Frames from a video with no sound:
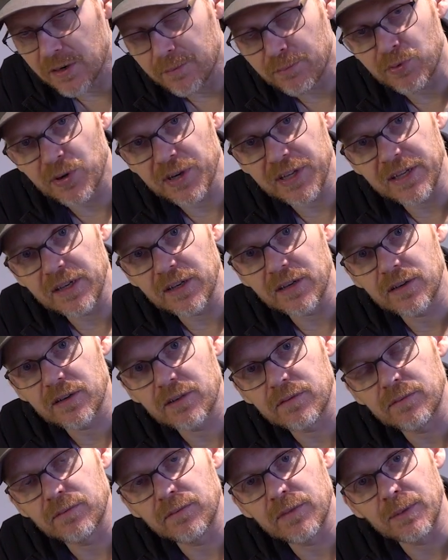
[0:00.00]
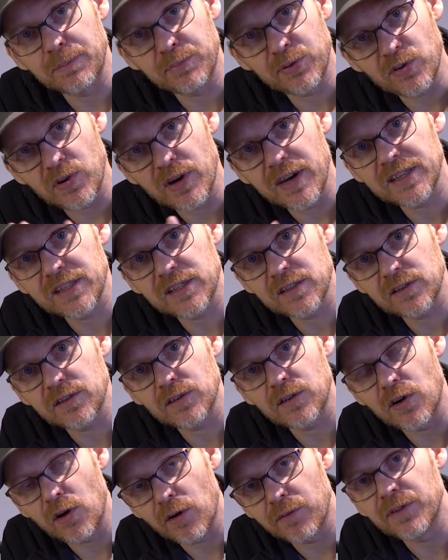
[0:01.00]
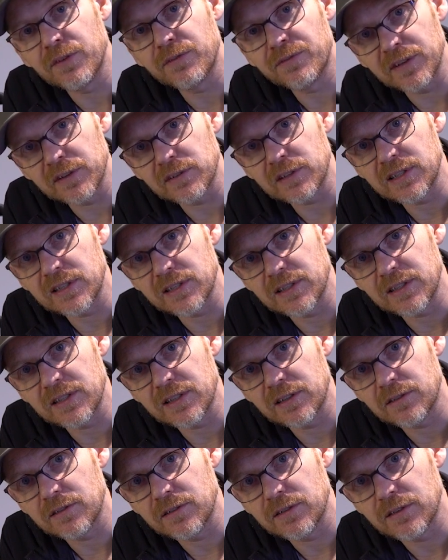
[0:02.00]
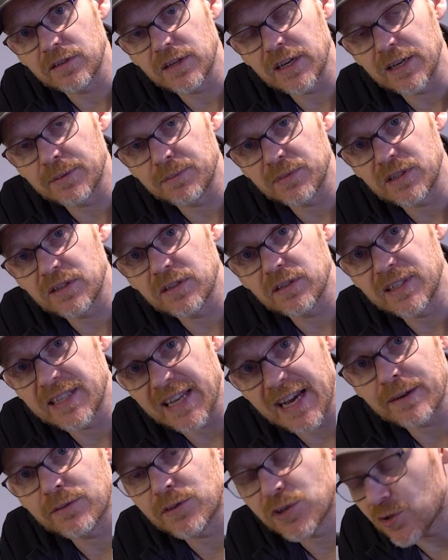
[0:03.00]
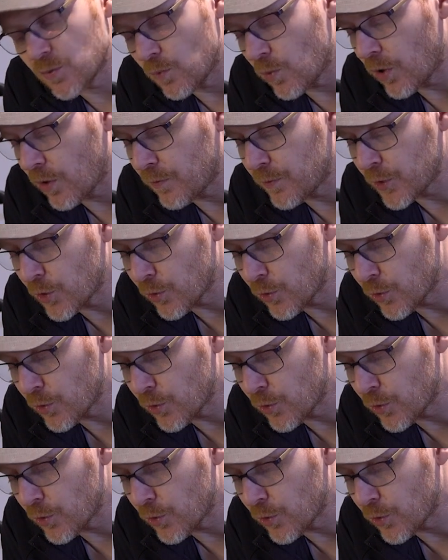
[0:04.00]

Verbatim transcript: going to bring the price of the filters um, down somewhat.